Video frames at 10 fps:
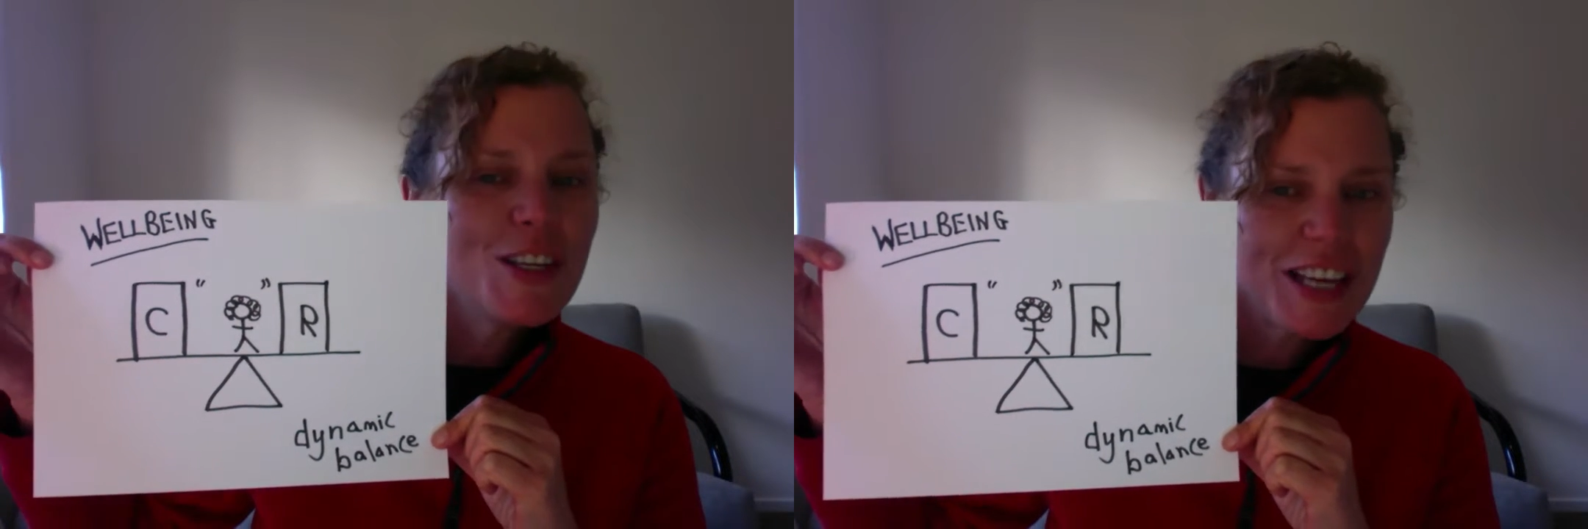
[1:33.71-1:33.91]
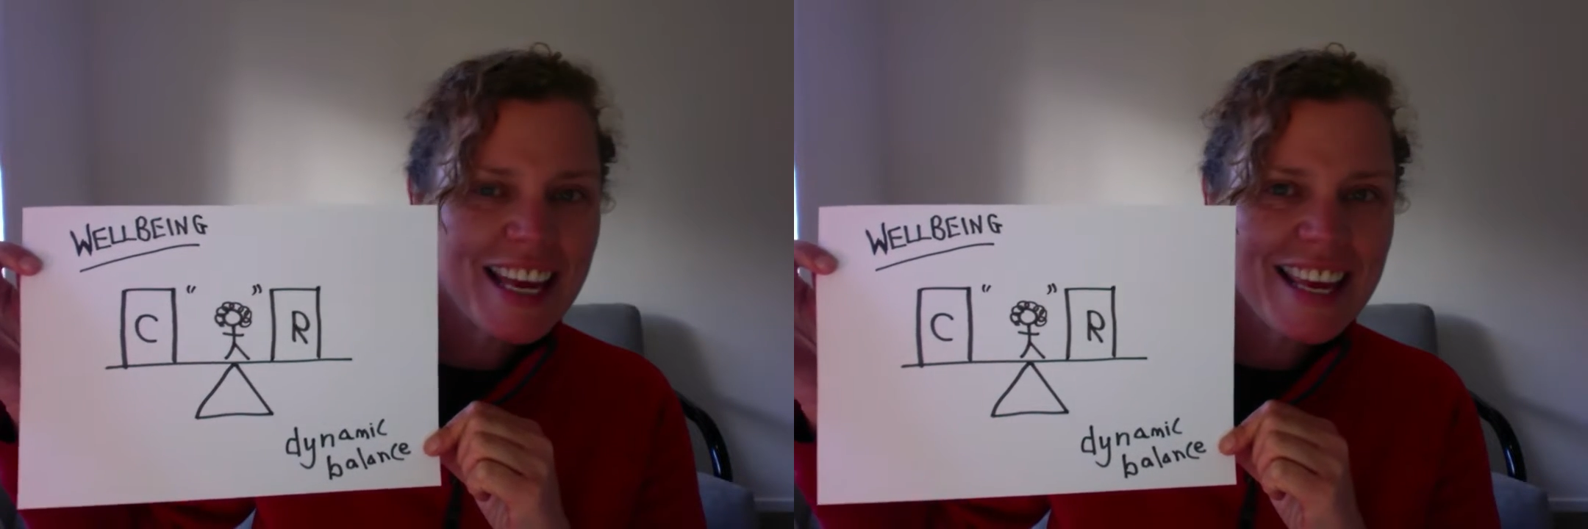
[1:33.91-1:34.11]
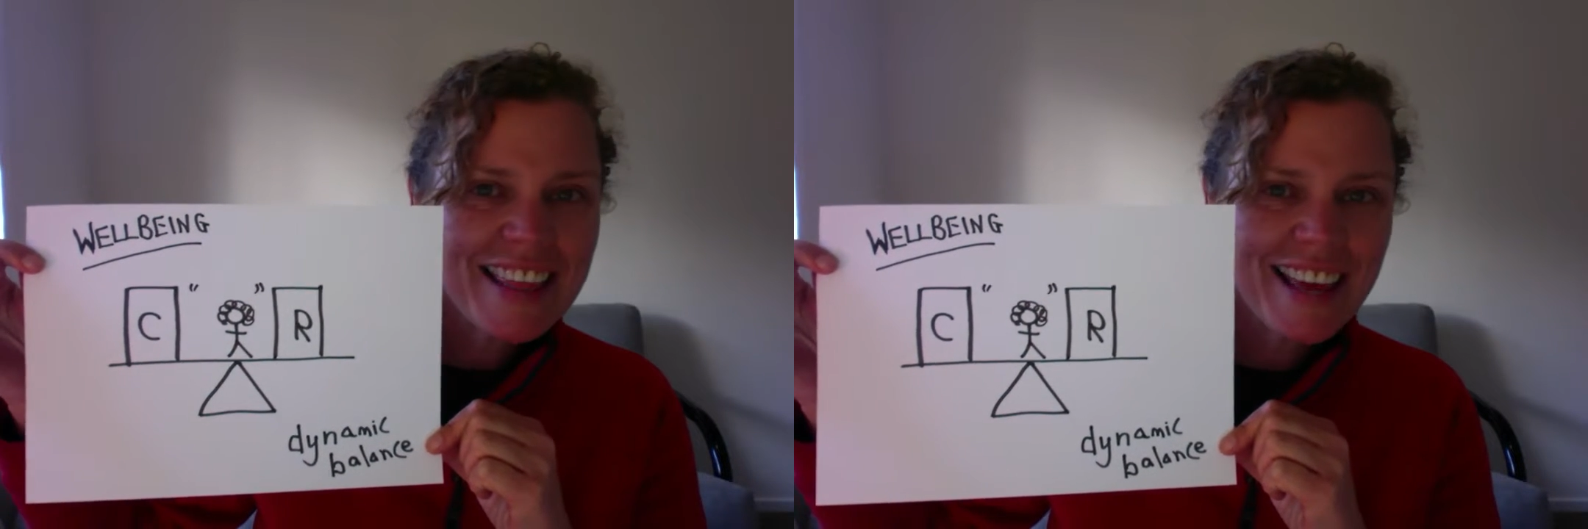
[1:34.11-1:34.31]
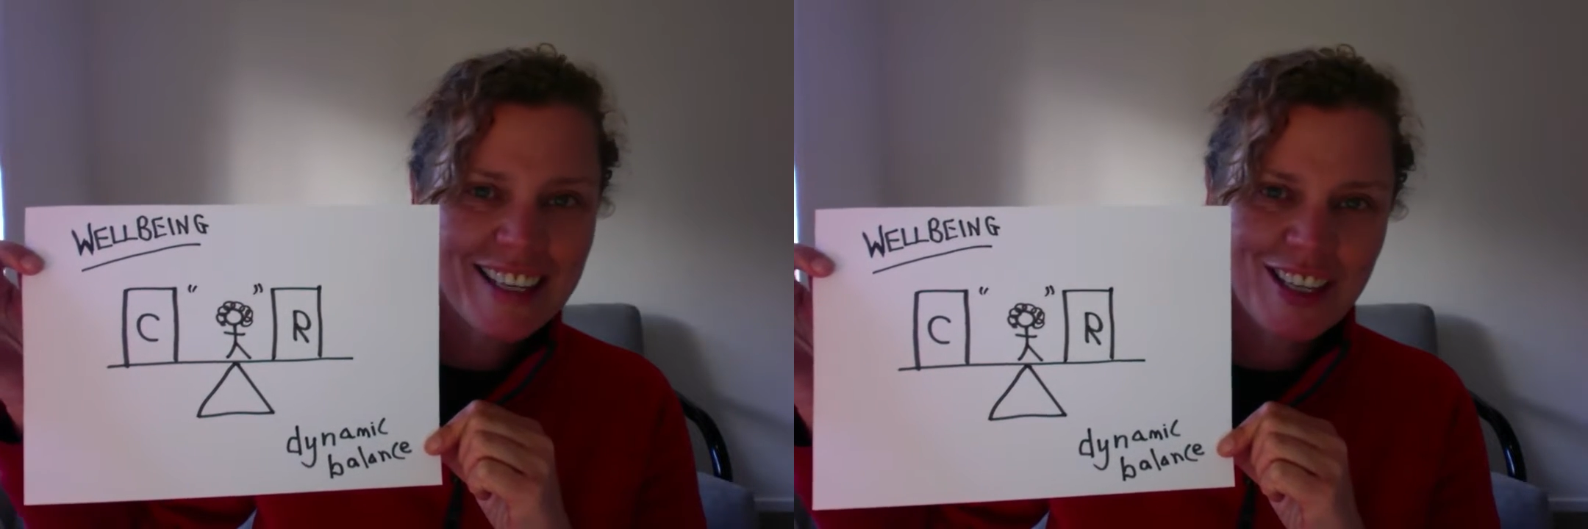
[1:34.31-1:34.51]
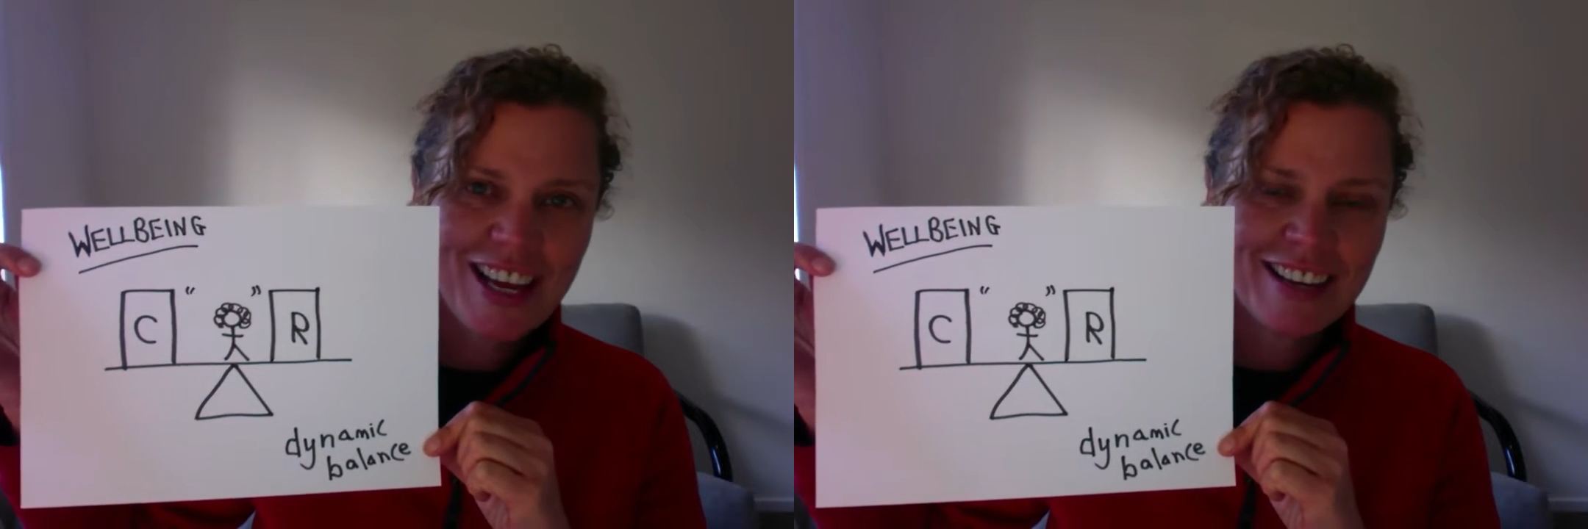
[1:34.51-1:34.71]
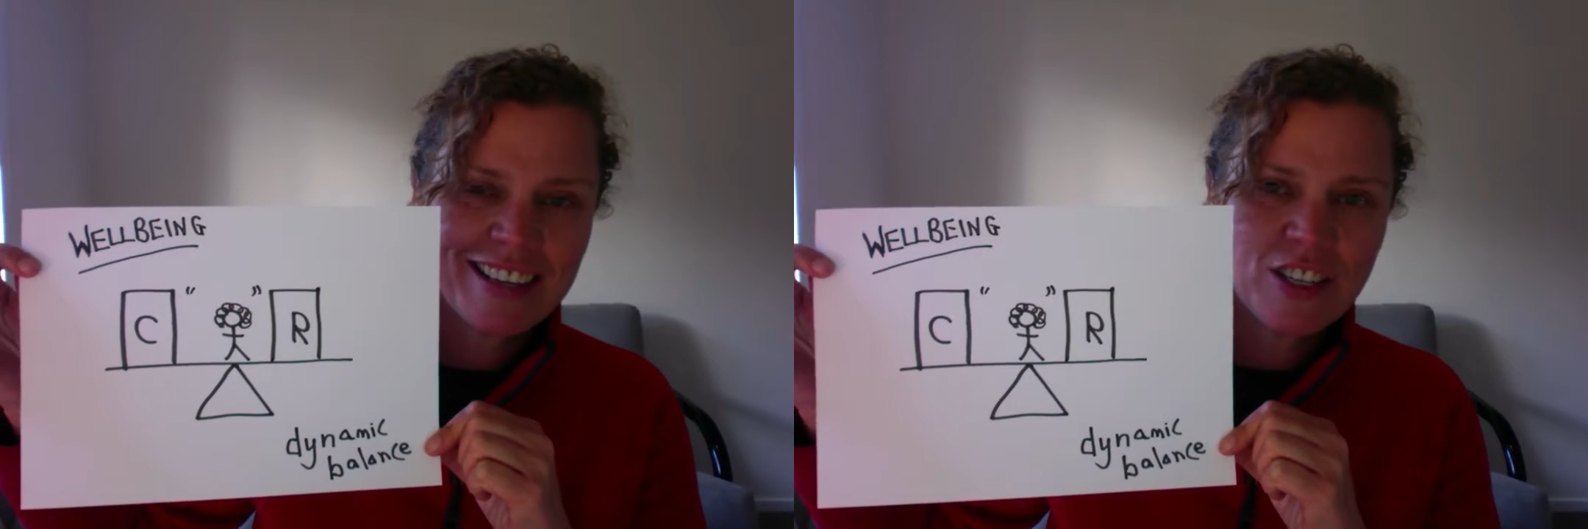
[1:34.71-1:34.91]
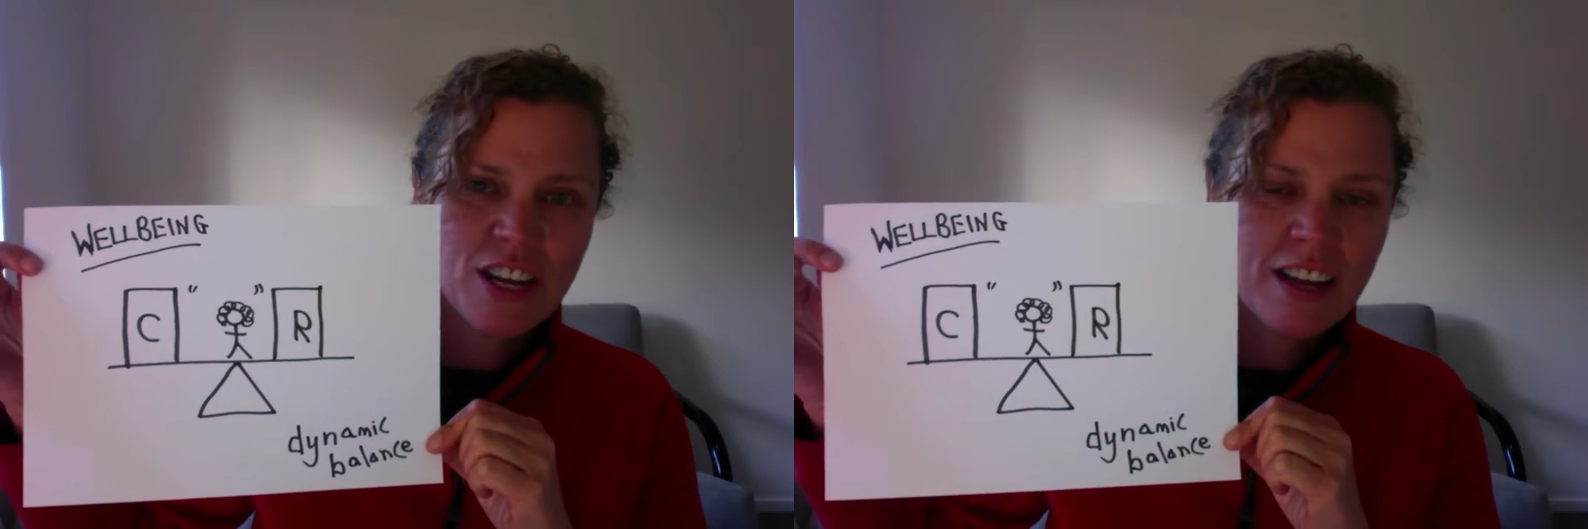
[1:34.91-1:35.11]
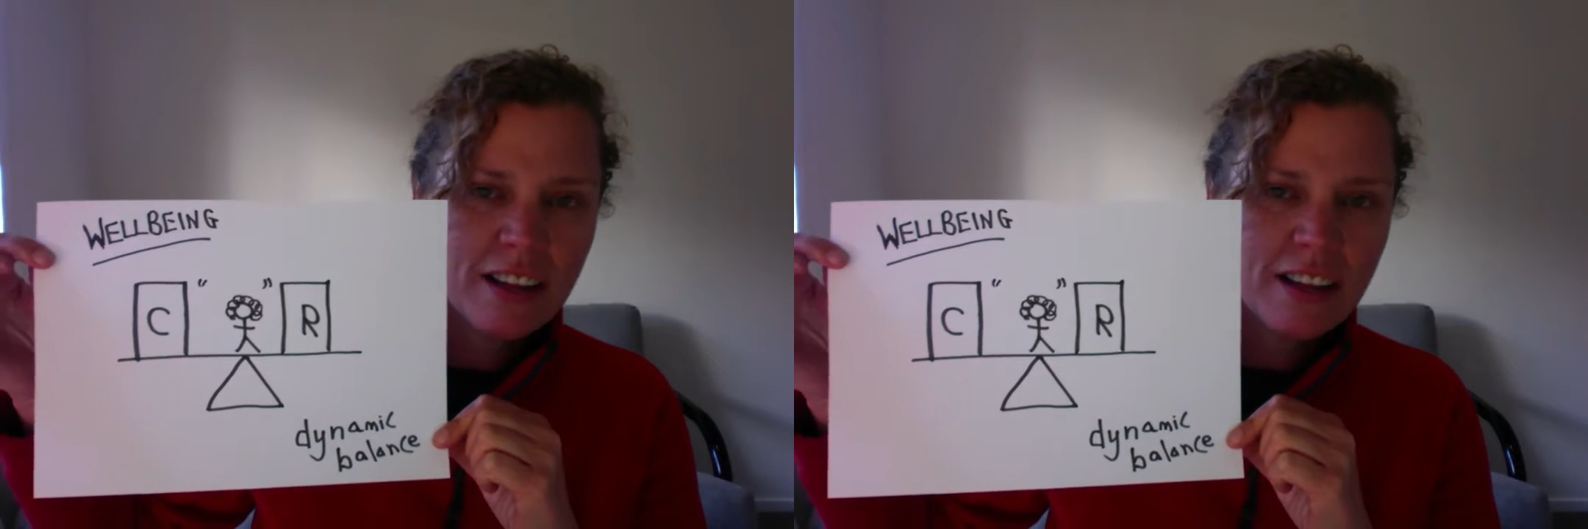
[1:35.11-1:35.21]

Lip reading: to hit that challenge